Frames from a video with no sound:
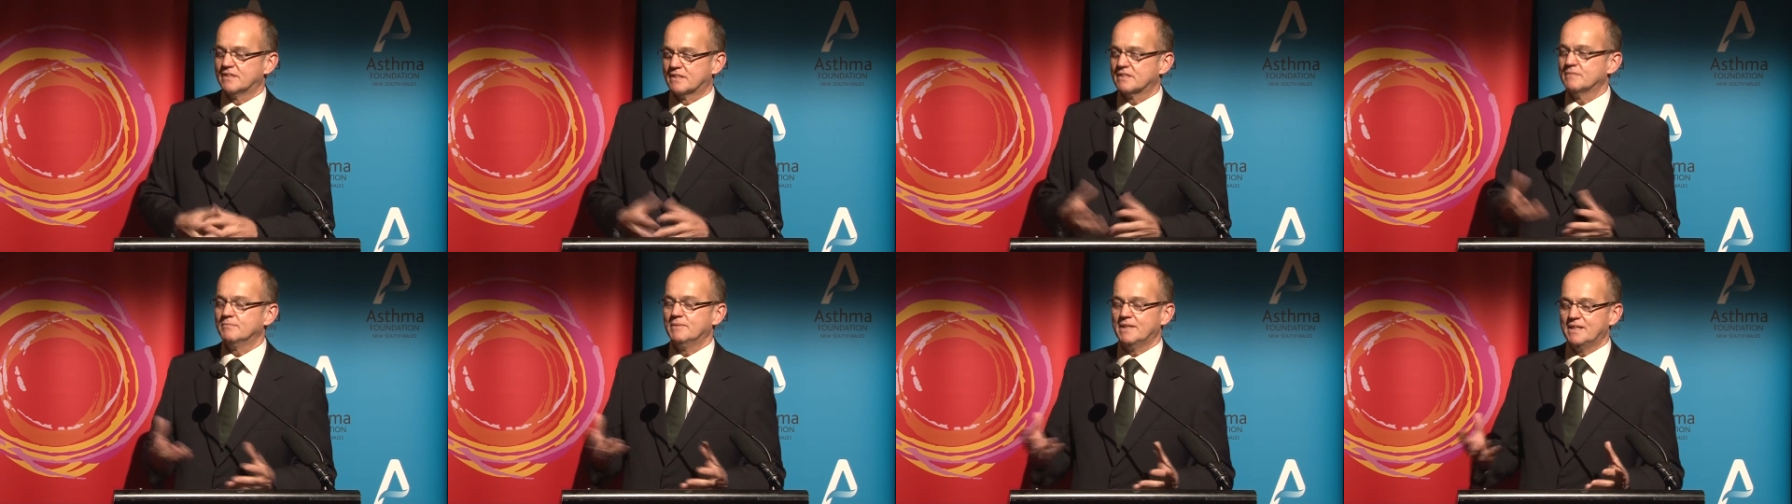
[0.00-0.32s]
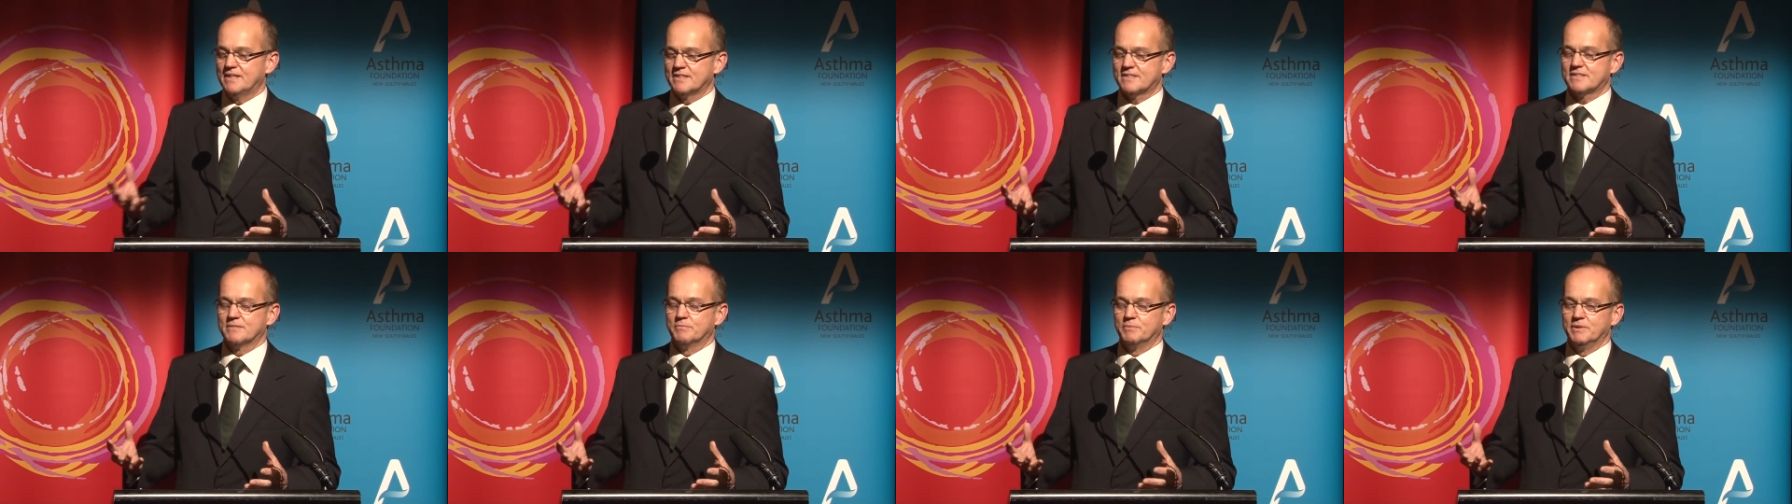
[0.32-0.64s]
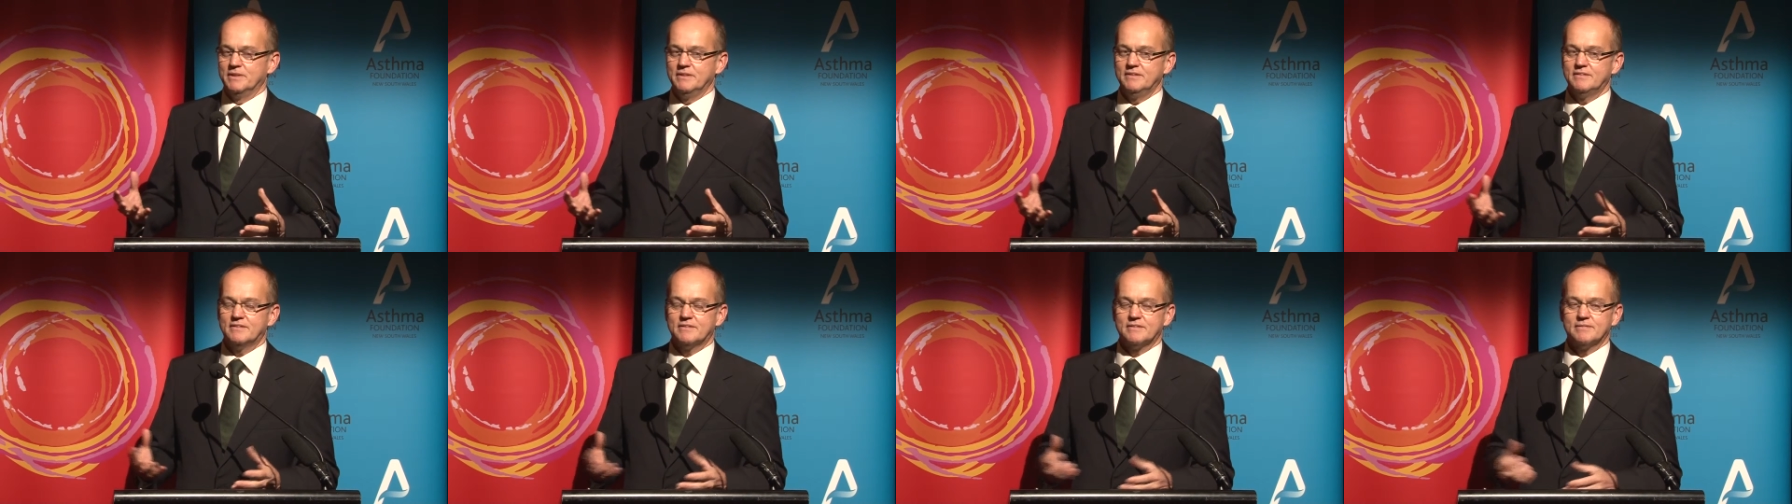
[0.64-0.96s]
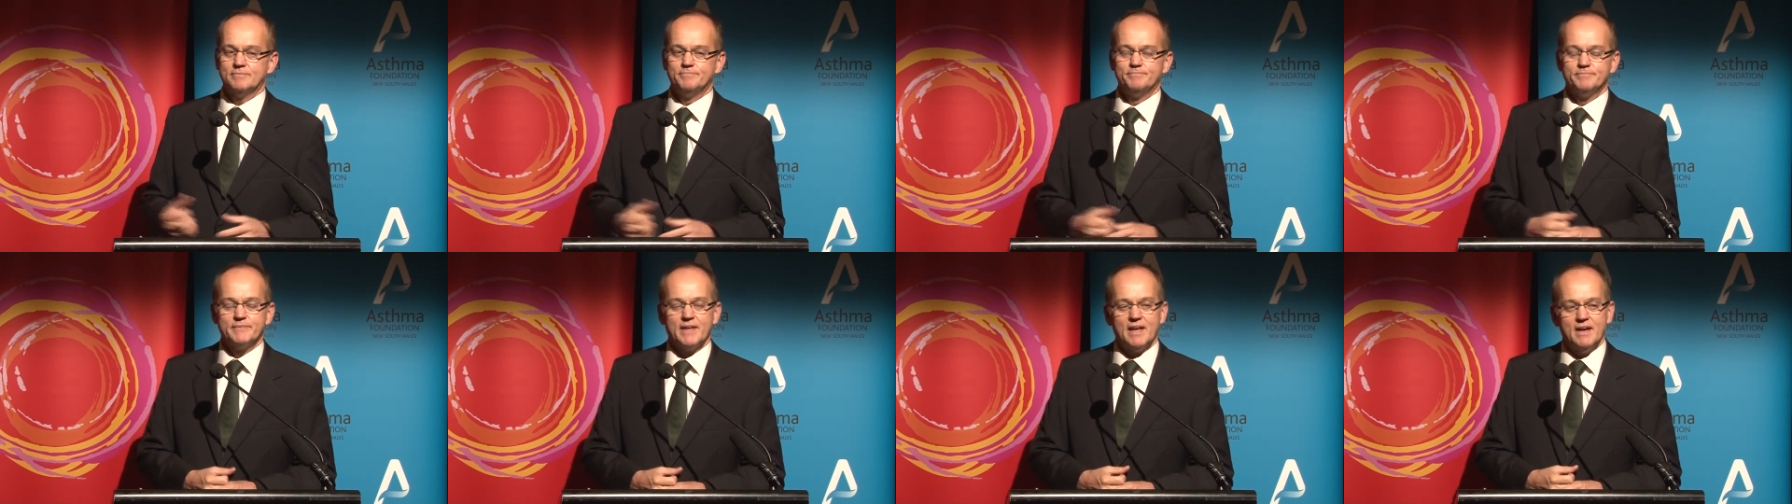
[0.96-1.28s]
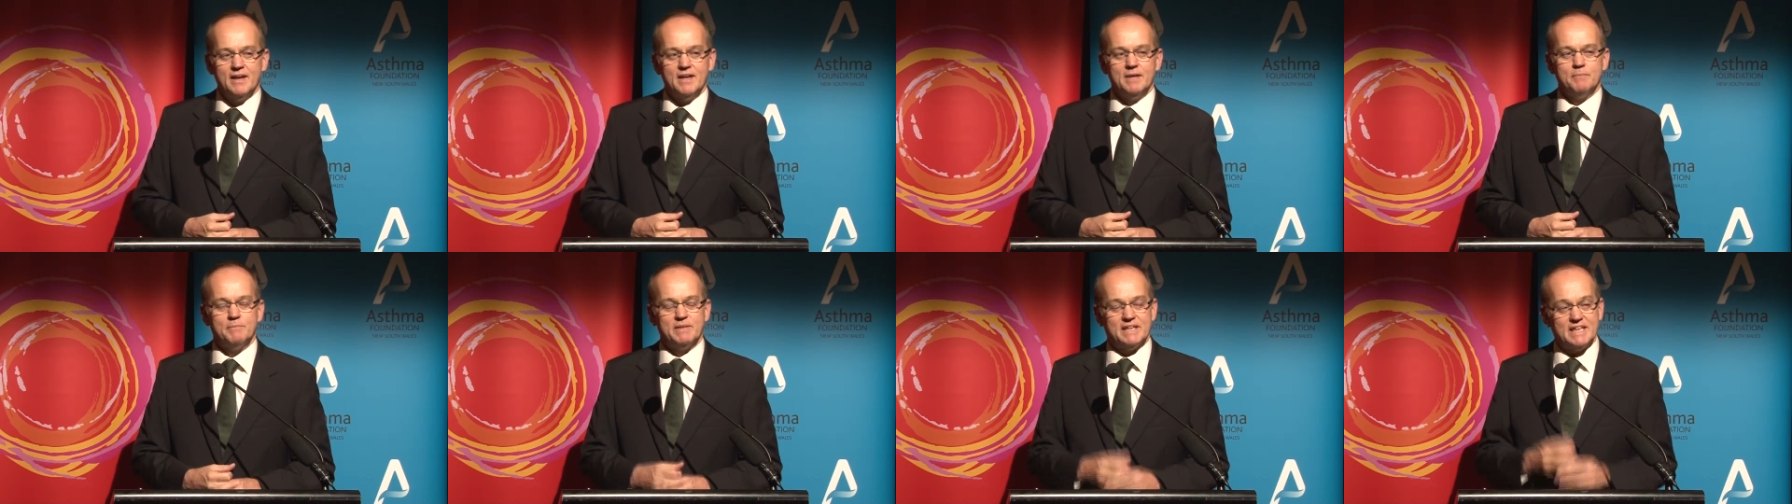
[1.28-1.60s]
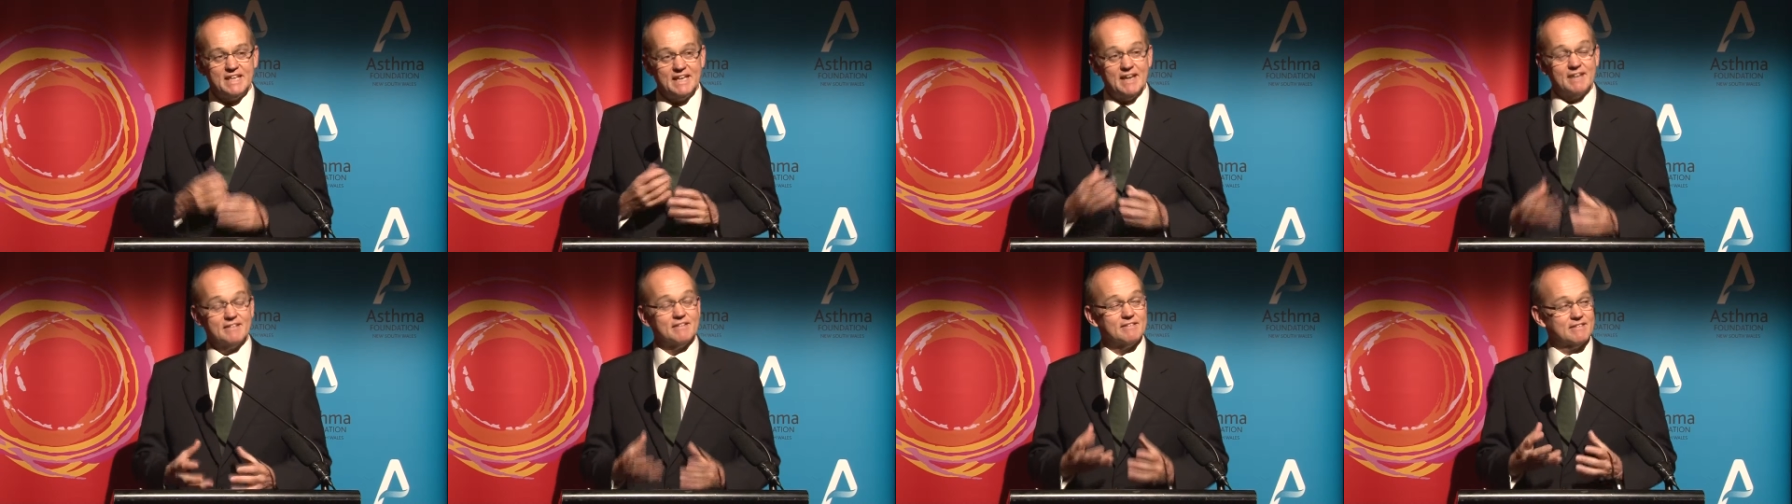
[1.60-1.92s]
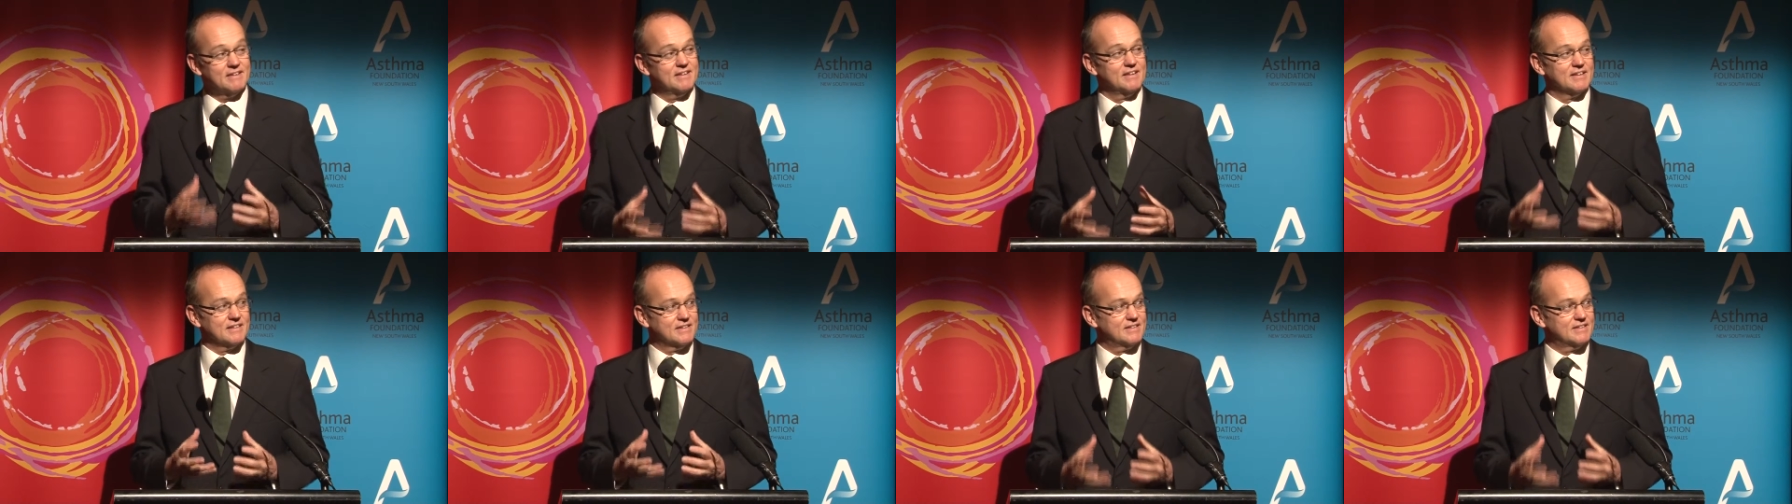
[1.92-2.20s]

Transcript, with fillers: It's a masterpiece. But the other thing